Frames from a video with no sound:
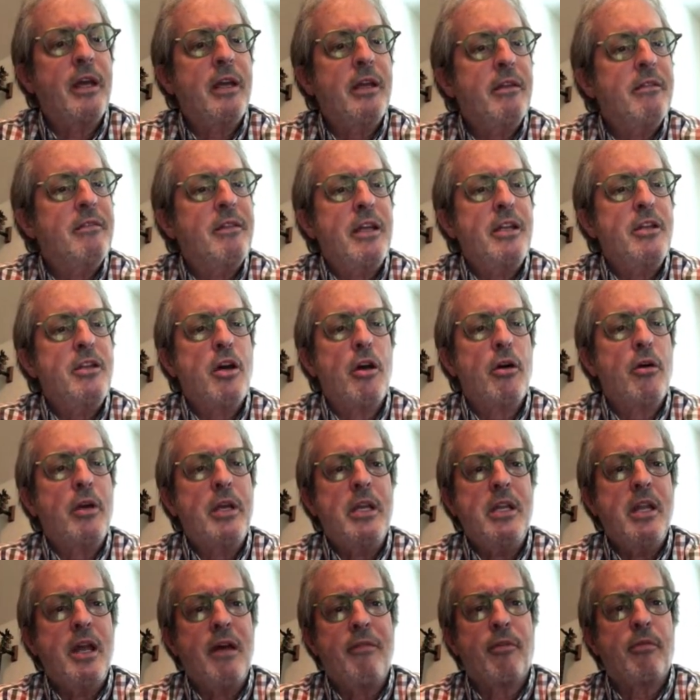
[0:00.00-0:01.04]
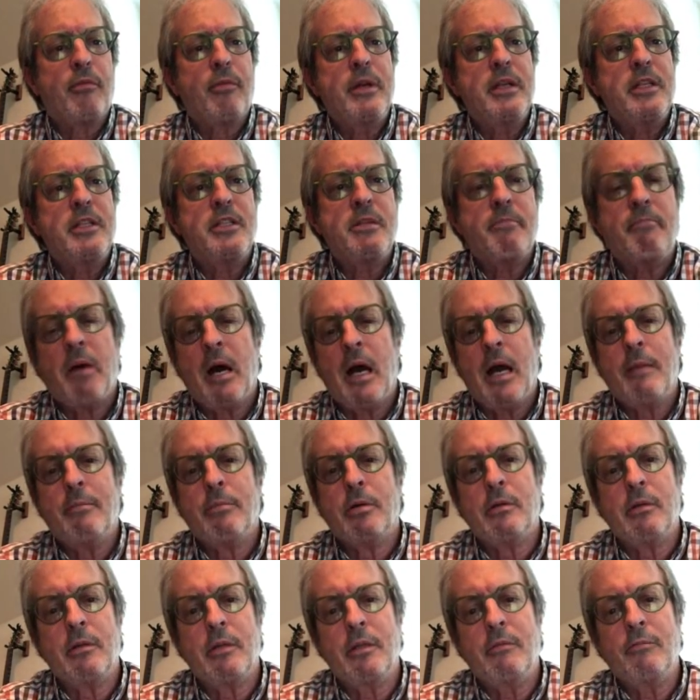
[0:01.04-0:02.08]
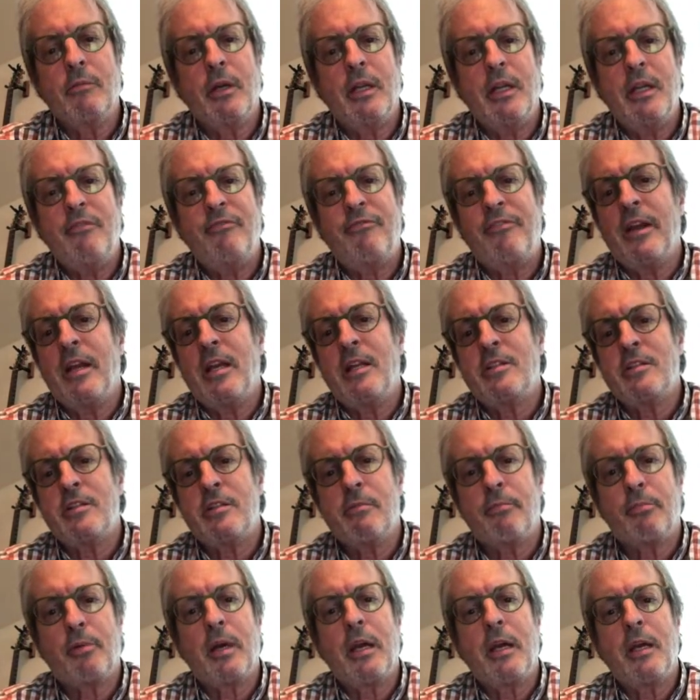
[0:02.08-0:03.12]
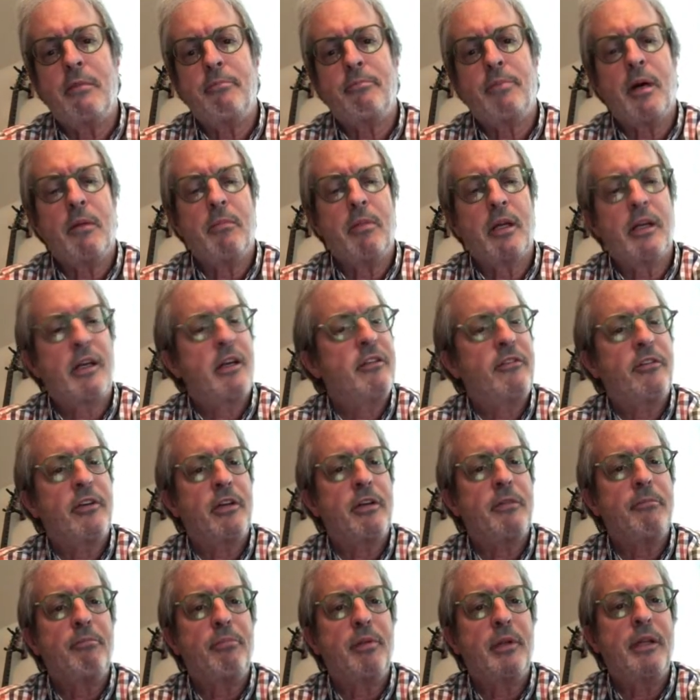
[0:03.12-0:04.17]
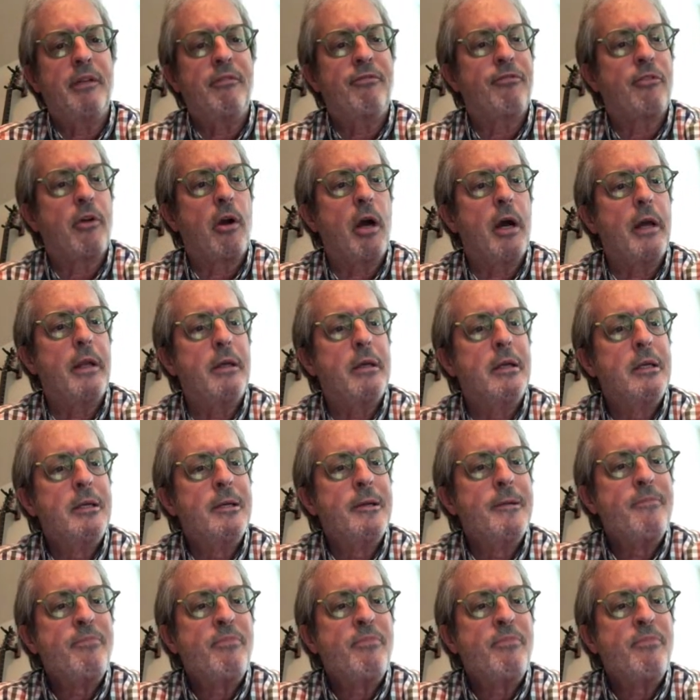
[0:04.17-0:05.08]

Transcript: They know he never reads the Bible, and when he feigns to pray in public, it's a complete fraud.